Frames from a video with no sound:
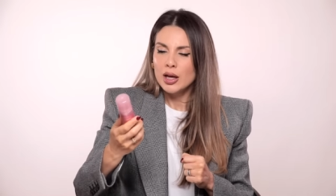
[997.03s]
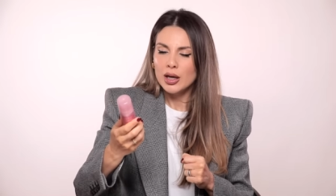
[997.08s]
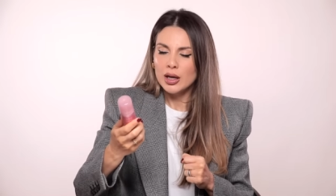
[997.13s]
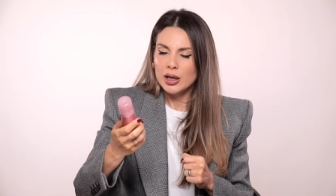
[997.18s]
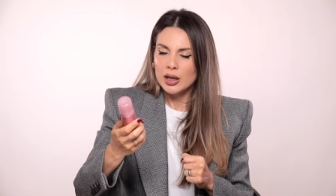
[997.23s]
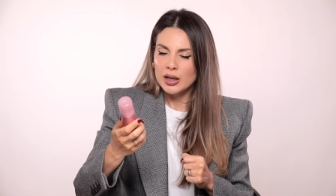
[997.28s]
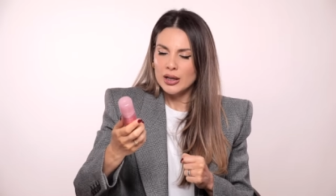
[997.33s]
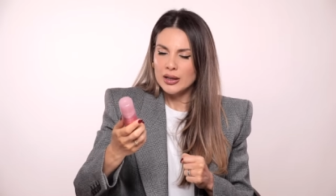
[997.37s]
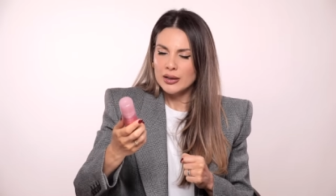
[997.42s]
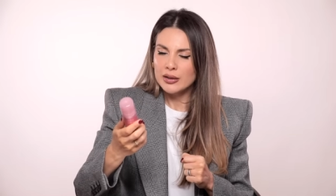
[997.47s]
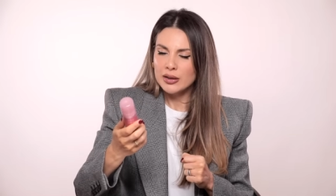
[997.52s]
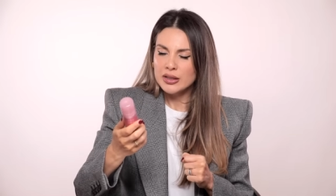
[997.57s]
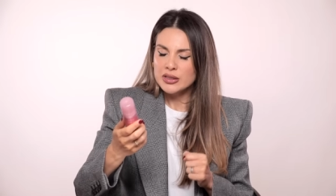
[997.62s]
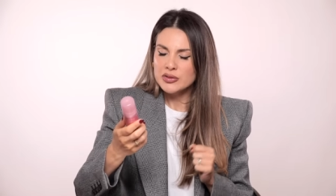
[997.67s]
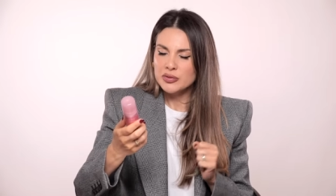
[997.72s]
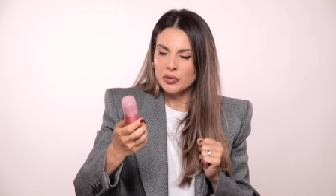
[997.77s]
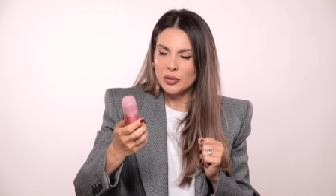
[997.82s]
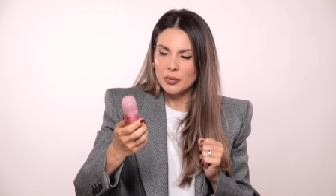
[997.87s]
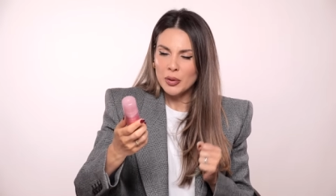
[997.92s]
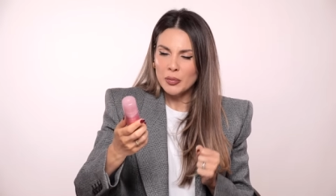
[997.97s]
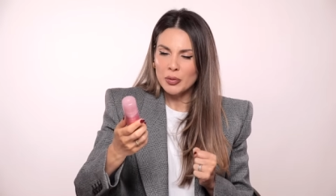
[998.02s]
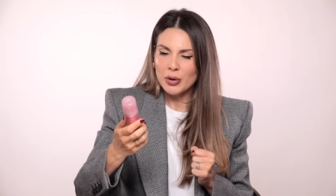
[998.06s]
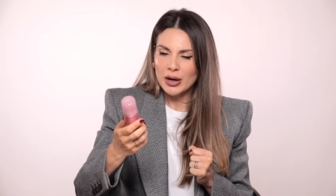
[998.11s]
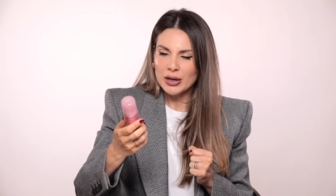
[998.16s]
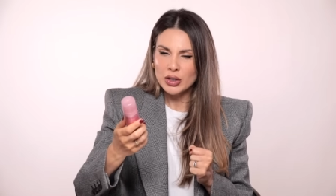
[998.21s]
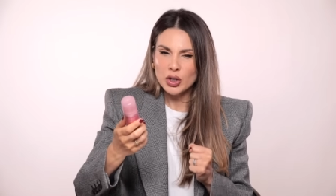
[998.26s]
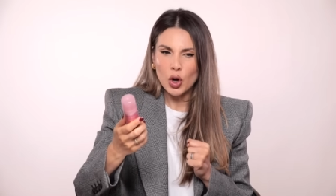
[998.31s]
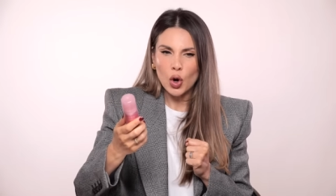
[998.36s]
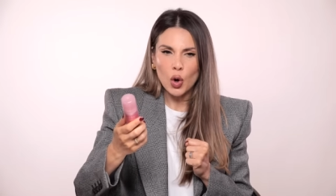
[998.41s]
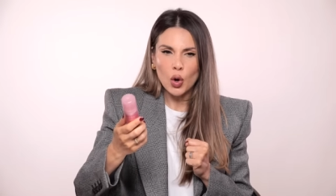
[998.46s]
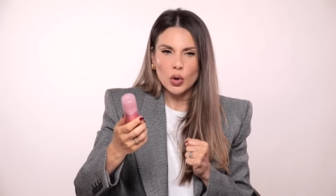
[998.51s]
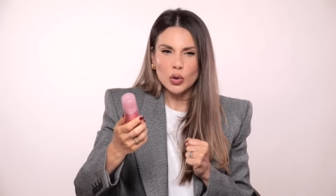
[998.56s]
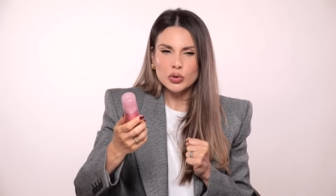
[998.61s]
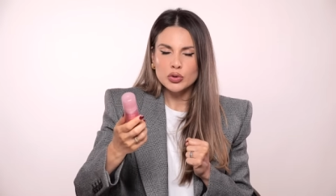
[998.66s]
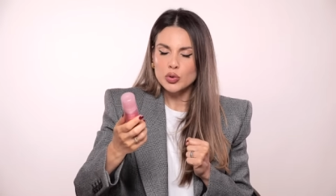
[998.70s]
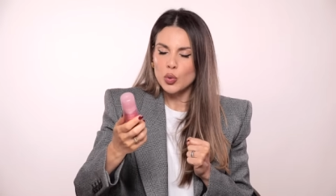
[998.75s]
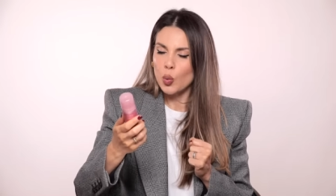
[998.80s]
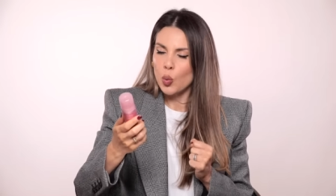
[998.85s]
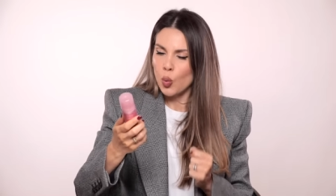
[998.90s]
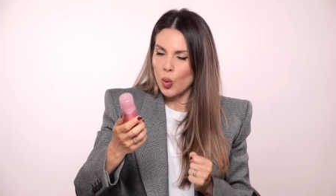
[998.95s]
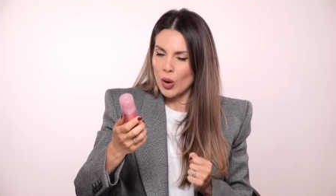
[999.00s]
Uh, it's from a brand called
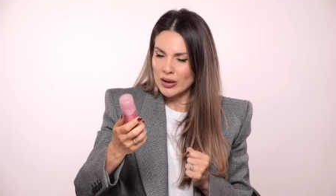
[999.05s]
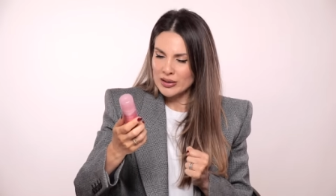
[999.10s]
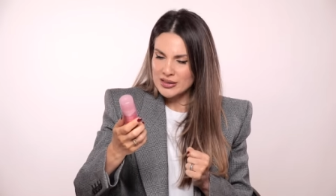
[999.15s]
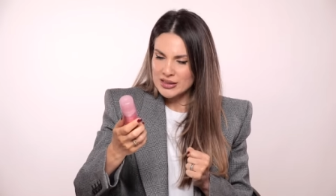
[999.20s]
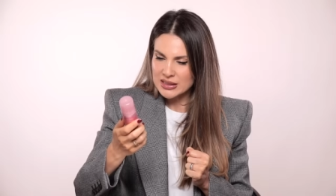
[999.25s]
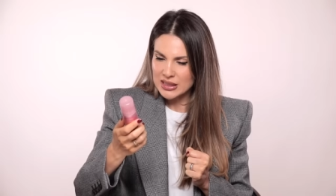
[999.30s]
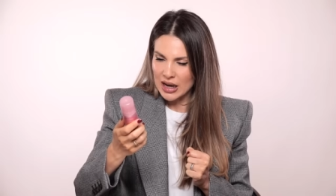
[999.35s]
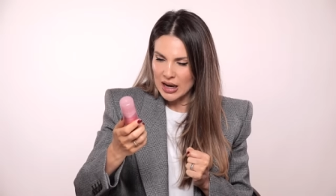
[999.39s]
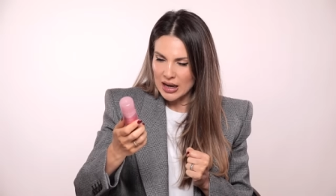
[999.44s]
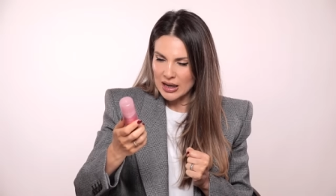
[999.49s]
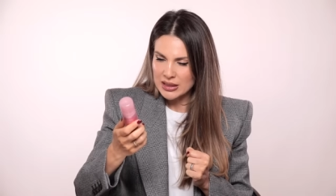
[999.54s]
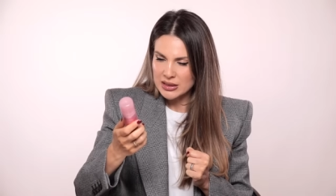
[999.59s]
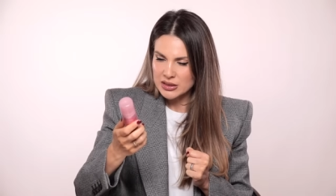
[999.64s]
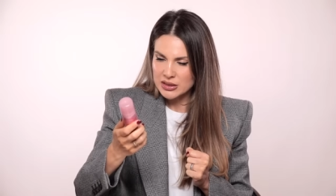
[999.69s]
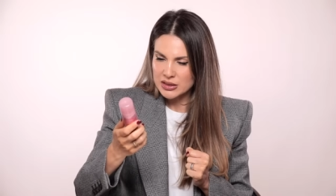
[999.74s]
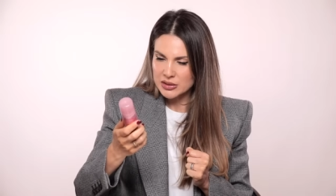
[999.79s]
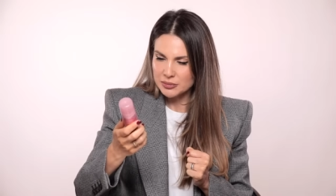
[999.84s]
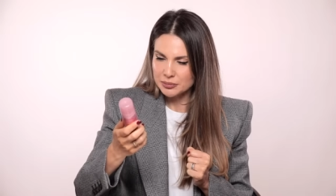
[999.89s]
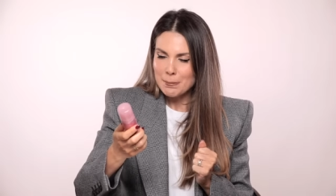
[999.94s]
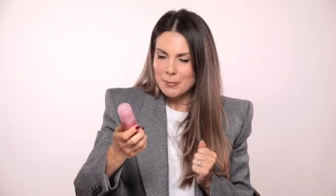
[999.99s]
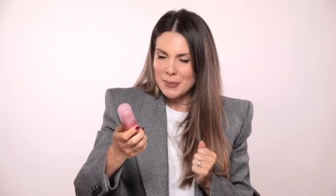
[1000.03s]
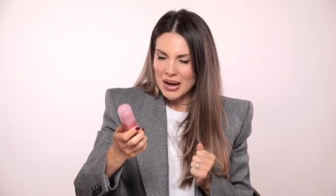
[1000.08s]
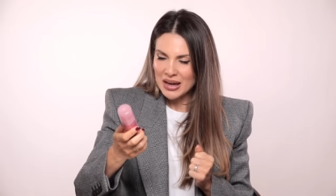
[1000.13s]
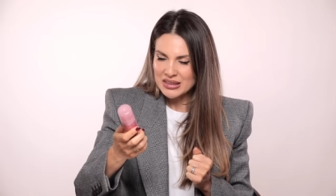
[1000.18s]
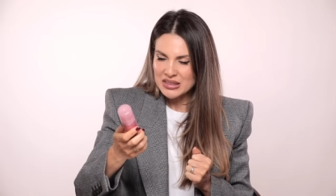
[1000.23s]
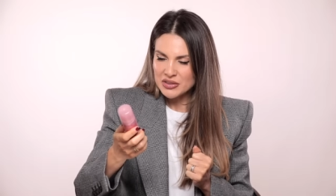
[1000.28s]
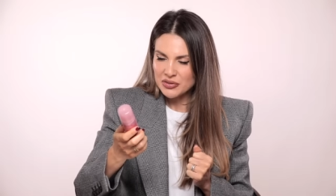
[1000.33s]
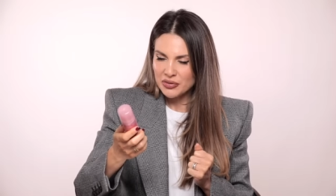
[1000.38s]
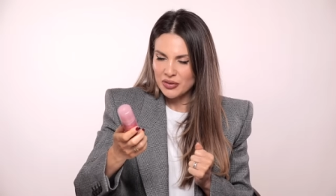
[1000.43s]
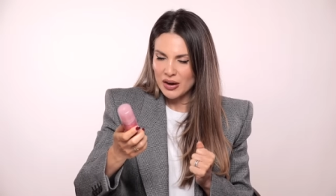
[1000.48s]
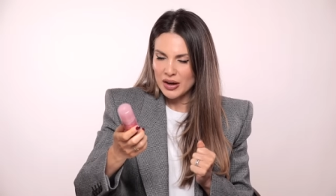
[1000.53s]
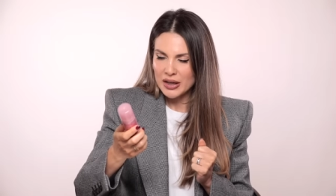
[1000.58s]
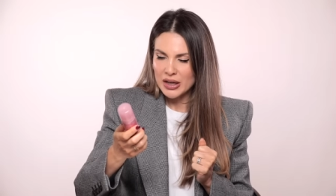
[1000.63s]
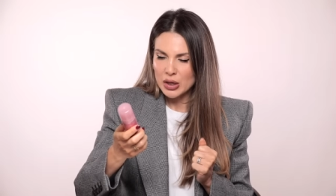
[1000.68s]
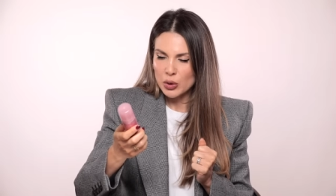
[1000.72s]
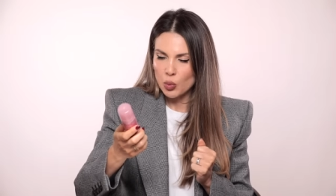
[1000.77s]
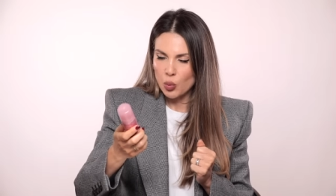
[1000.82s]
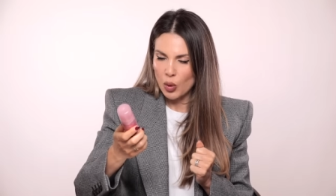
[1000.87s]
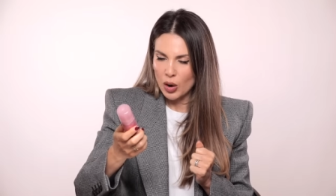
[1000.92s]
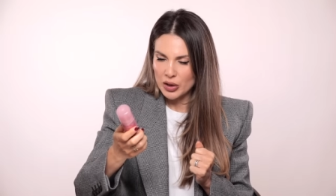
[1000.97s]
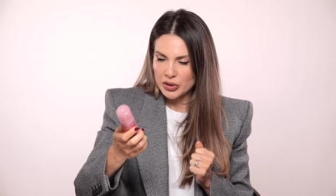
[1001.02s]
One Size,
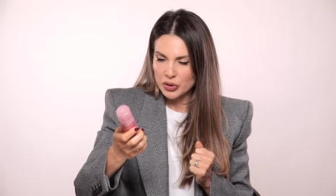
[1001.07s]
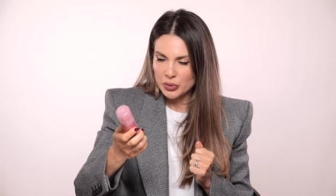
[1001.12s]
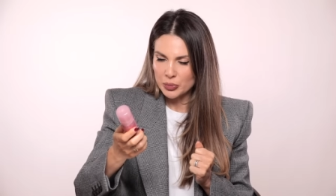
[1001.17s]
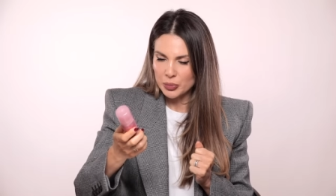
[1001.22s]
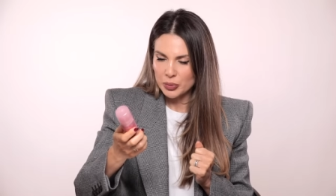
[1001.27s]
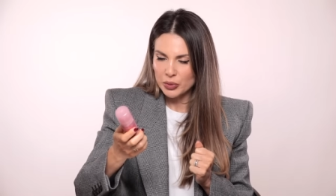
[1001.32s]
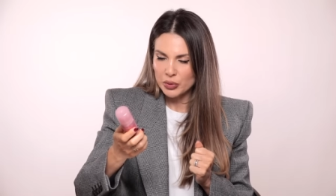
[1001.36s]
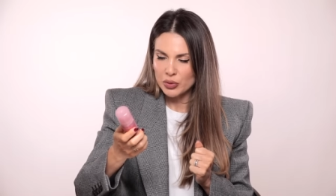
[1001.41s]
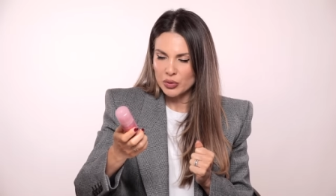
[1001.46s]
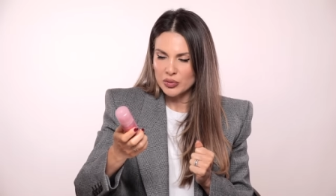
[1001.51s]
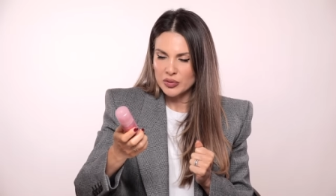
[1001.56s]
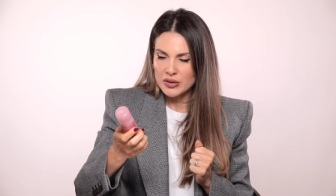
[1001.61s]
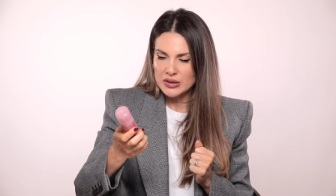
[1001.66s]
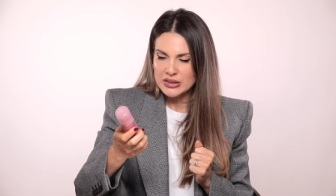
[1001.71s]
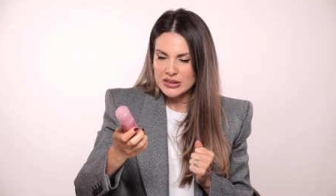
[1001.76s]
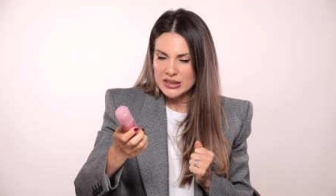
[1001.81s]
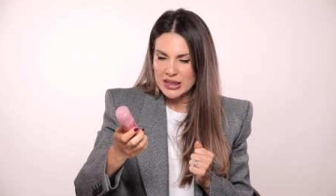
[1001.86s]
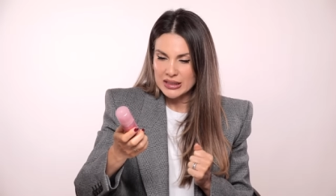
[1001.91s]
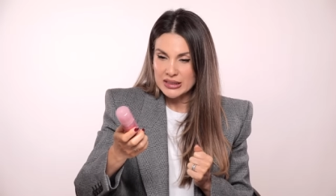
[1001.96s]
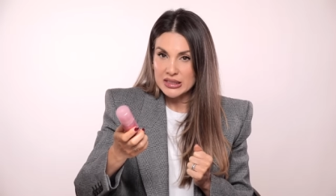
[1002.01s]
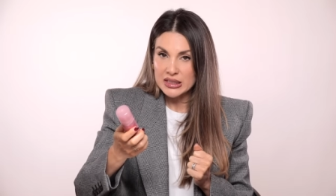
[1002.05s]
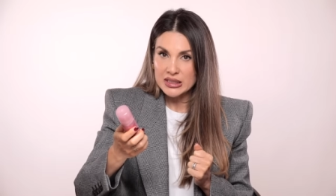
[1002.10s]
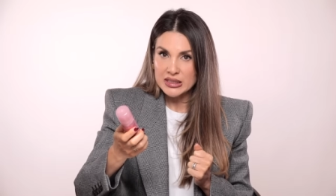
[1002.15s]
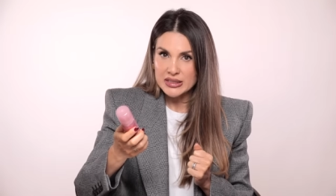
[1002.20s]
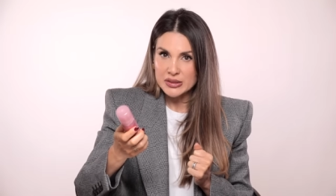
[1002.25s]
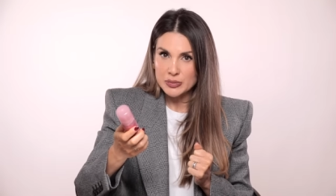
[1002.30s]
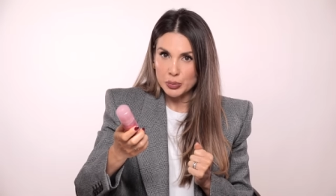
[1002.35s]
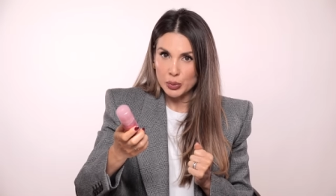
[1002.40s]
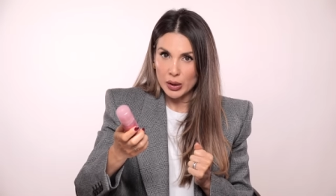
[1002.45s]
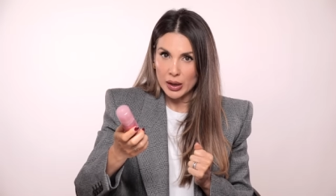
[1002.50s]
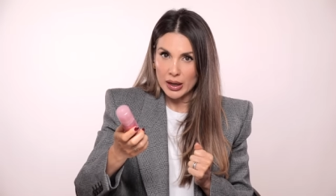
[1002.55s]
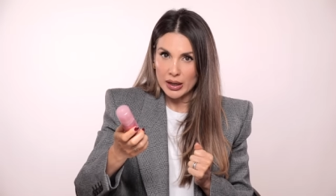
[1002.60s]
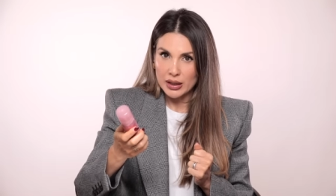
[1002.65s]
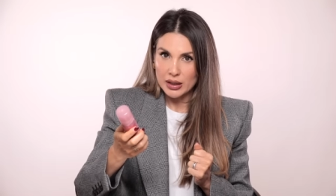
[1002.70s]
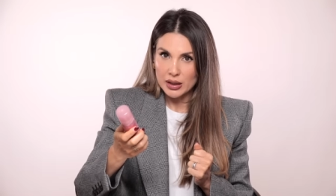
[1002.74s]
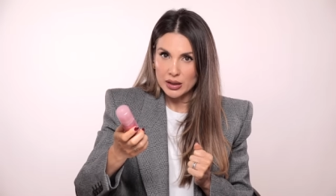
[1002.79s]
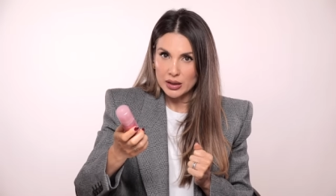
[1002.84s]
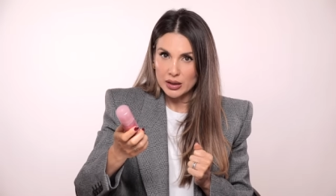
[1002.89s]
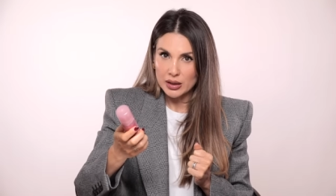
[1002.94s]
Mattifying Waterproof Setting Spray.